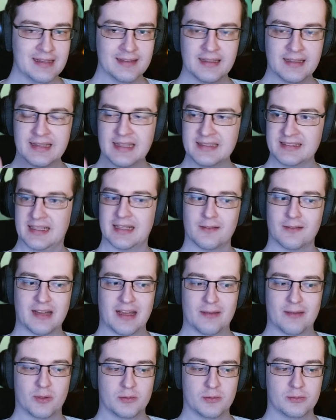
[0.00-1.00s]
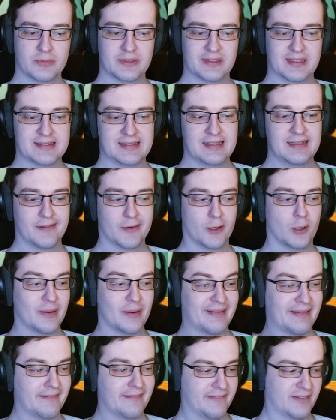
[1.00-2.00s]
that doesn't have live bloom, these healing
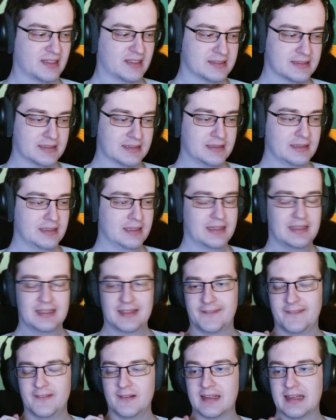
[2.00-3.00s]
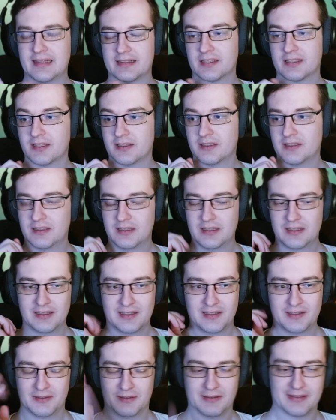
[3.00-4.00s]
overtime effects will get
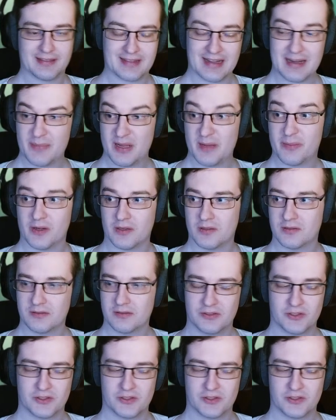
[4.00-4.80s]
3 people.